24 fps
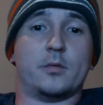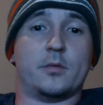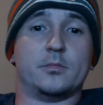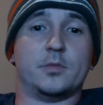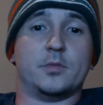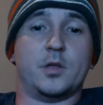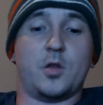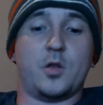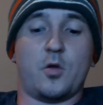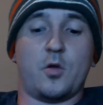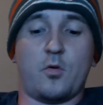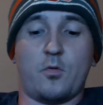
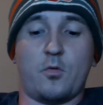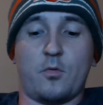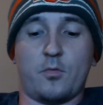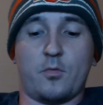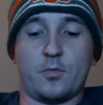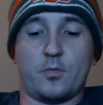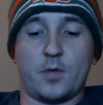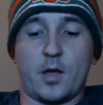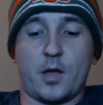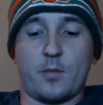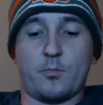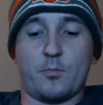You know,
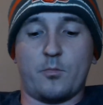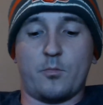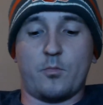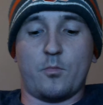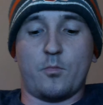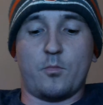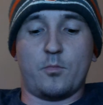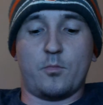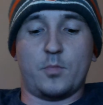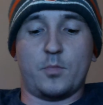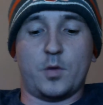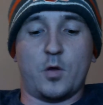I'm,
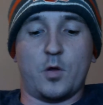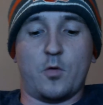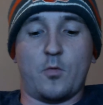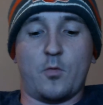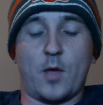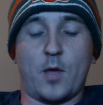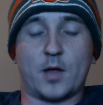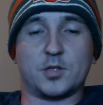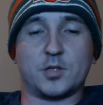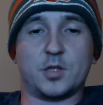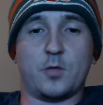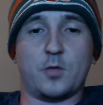you know,
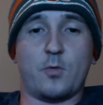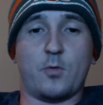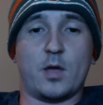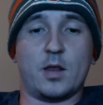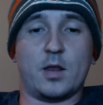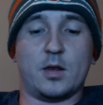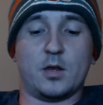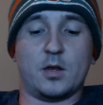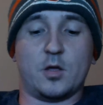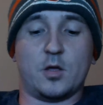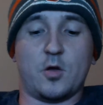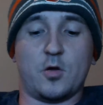actually
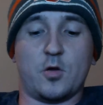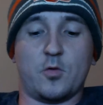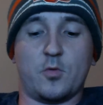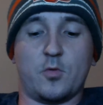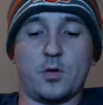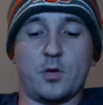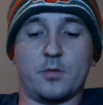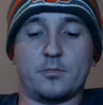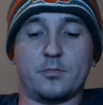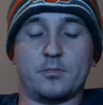waiting to go to a